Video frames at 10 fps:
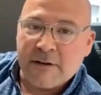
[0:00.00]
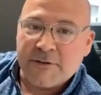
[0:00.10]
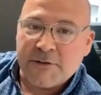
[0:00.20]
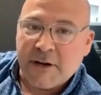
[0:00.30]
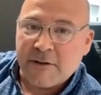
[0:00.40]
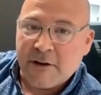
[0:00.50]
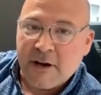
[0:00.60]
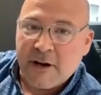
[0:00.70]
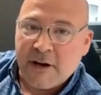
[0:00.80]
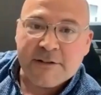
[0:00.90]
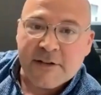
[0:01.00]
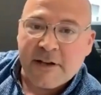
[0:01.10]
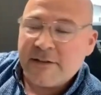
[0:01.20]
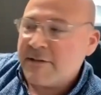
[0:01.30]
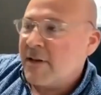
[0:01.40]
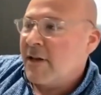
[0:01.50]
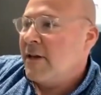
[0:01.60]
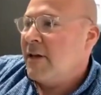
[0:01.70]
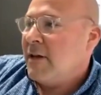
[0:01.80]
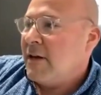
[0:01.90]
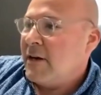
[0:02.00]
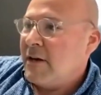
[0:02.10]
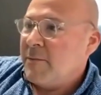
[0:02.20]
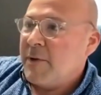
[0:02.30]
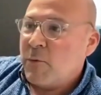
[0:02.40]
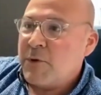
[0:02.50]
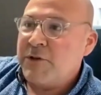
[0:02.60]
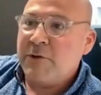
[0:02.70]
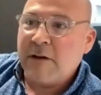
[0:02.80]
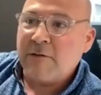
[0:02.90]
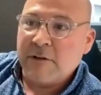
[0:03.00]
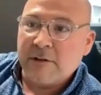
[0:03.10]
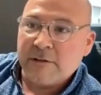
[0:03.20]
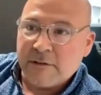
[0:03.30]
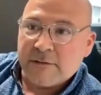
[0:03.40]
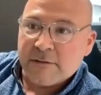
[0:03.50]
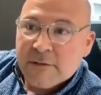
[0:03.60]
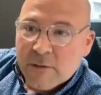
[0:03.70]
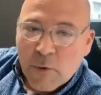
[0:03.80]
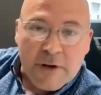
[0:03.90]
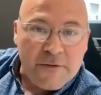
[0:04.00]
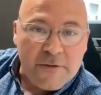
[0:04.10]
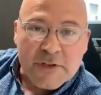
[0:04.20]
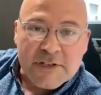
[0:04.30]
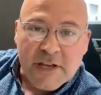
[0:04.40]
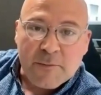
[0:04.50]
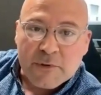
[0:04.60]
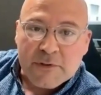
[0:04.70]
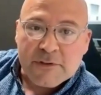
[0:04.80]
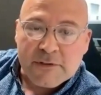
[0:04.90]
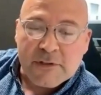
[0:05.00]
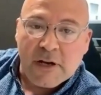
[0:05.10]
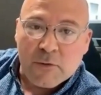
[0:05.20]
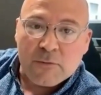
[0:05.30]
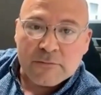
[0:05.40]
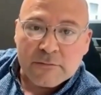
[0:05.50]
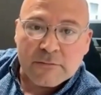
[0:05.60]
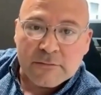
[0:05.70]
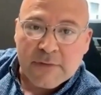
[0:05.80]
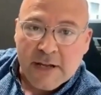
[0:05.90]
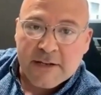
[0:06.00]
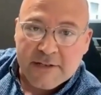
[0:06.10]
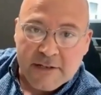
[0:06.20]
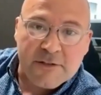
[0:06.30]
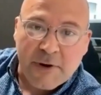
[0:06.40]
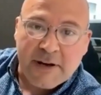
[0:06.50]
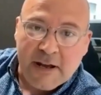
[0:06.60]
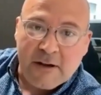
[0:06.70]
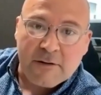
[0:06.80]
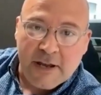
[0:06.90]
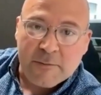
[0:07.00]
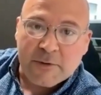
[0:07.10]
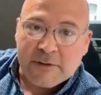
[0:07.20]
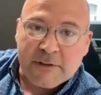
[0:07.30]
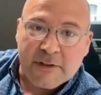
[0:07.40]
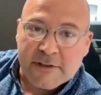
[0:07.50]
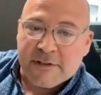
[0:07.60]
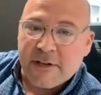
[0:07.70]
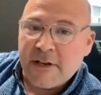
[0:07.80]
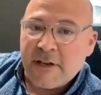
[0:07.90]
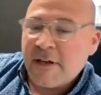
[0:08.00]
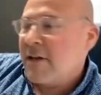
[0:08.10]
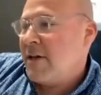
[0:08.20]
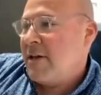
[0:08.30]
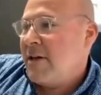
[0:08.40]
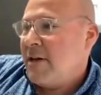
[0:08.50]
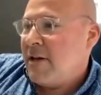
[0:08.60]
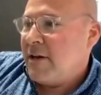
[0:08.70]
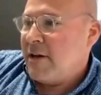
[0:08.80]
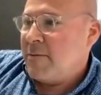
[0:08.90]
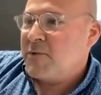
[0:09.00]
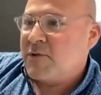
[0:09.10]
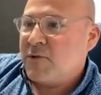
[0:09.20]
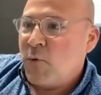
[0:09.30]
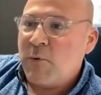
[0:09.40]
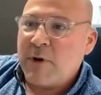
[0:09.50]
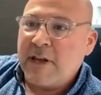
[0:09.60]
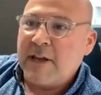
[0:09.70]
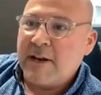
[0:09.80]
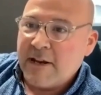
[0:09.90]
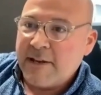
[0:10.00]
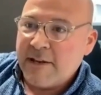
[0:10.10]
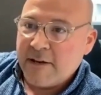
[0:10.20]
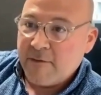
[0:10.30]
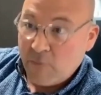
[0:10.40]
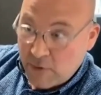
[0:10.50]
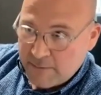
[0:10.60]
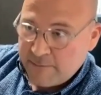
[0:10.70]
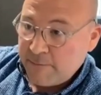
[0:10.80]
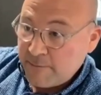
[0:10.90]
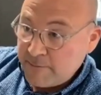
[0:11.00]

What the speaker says: triangular island designs. And we do have quite a few examples that exist right now in Hamilton and the city. So we want to get an idea of what